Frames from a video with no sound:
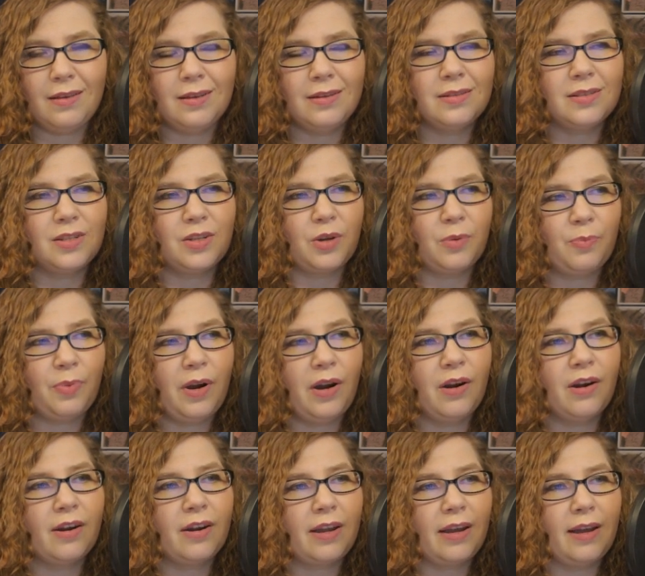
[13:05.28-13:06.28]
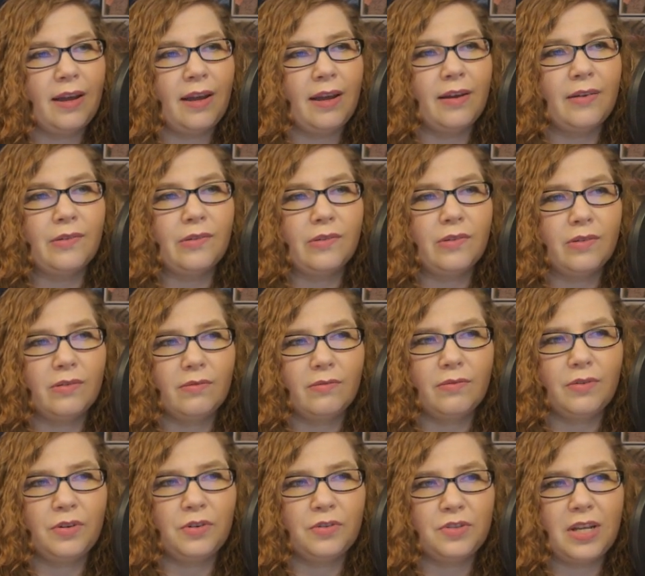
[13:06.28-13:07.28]
is and your park and
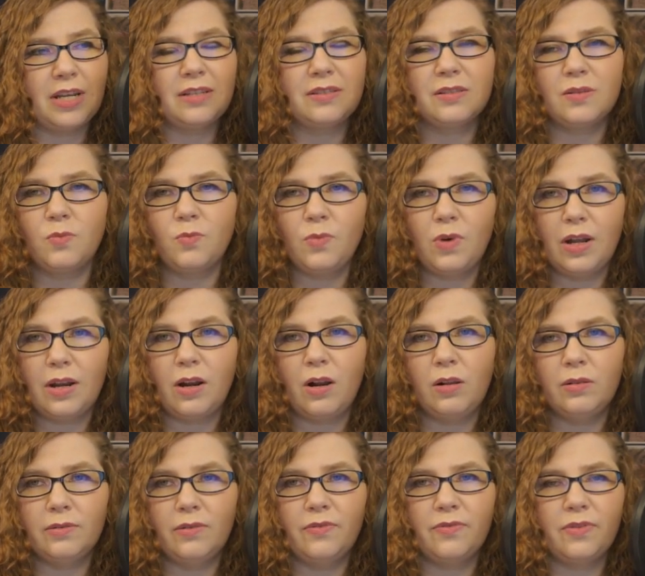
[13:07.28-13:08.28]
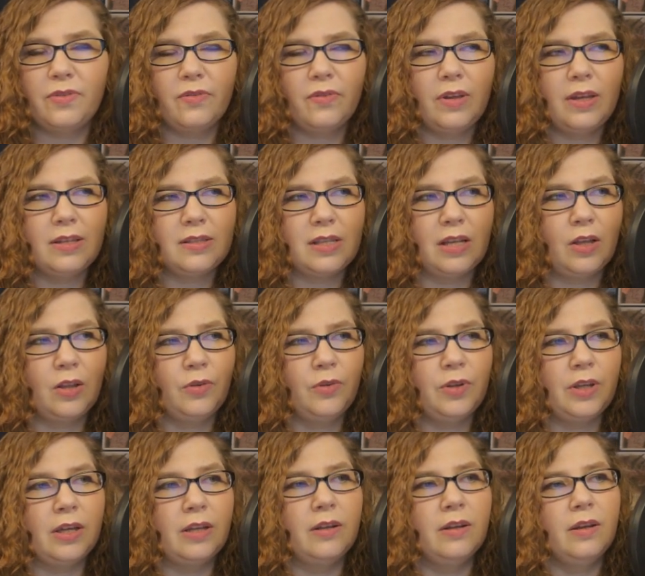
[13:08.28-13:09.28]
your dates and what all of is
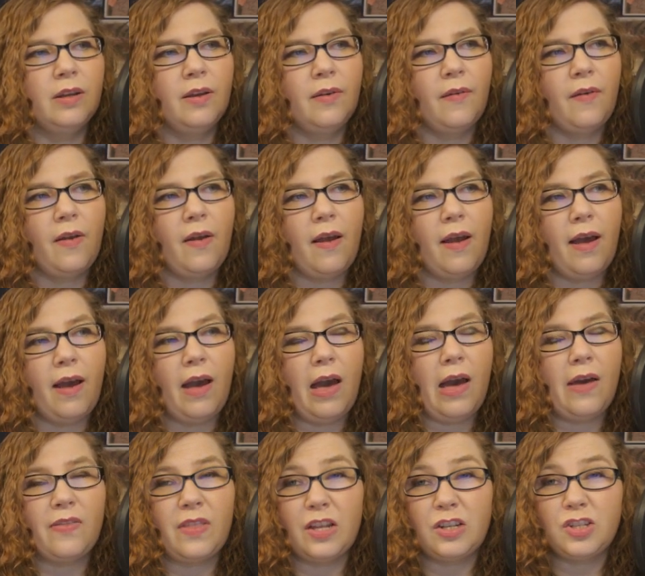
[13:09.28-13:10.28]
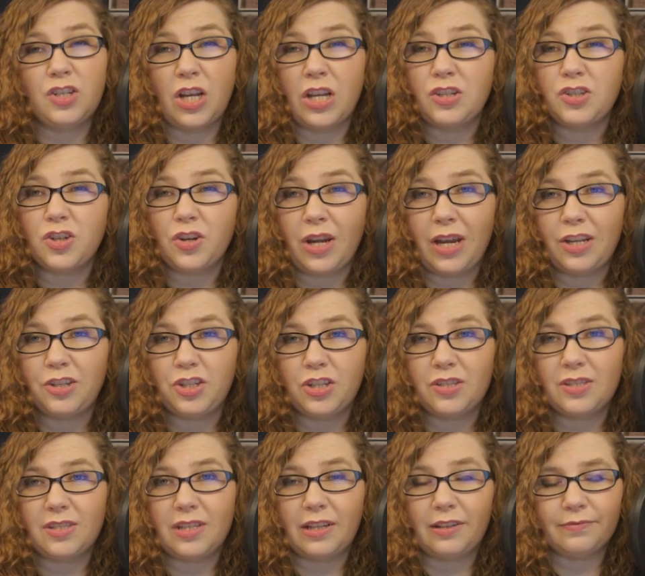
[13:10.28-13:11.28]
included, and then change your
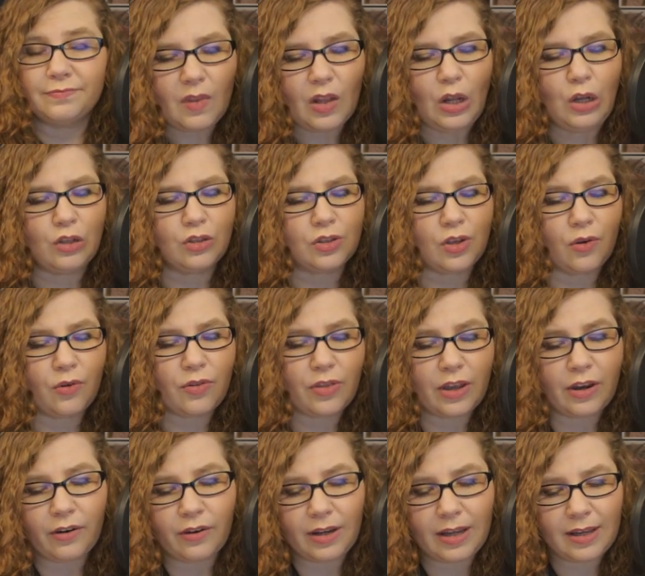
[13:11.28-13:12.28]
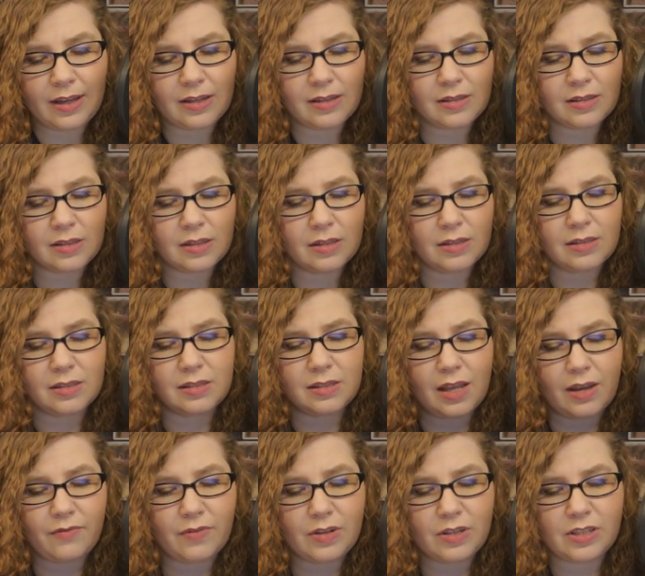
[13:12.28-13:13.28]
agency. So there is
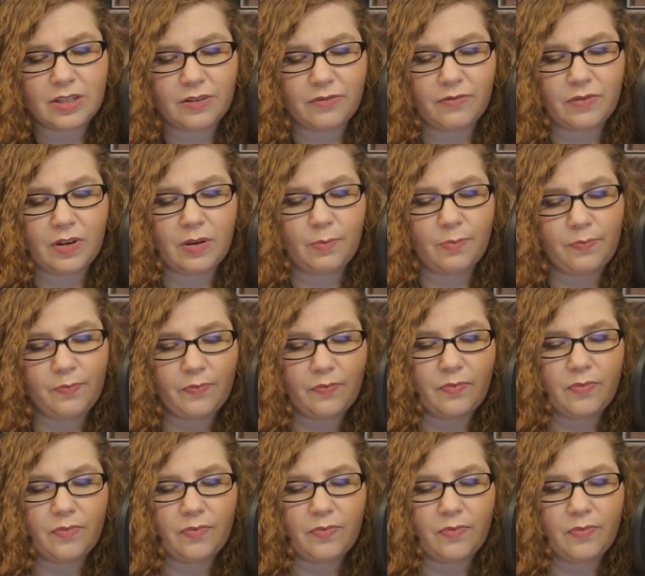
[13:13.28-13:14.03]
7 different